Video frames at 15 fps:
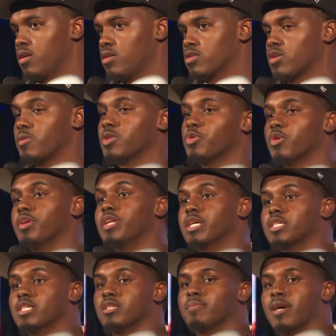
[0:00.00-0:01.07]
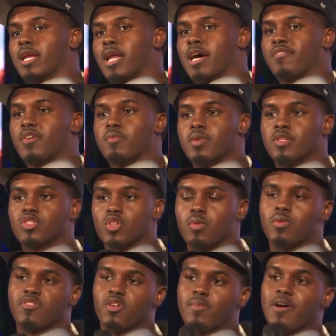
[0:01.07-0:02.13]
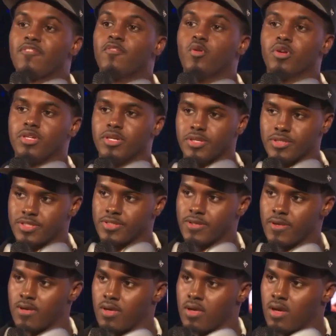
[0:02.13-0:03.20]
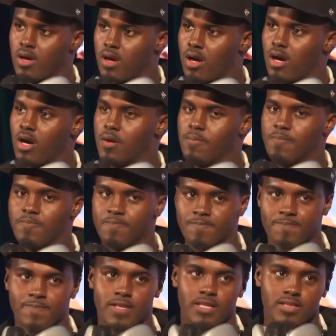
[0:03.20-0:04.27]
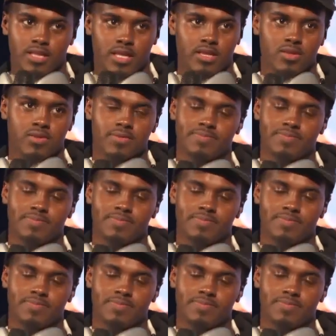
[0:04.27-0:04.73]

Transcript: So I went through addiction in my life. I've been sober for about 4 years. Thank you.